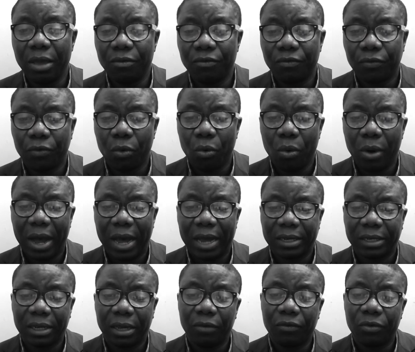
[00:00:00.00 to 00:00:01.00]

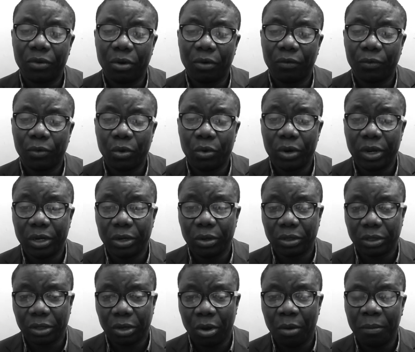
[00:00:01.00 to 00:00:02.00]

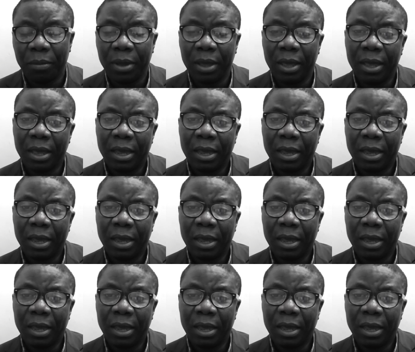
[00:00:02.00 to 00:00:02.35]
info@havenofglory.com.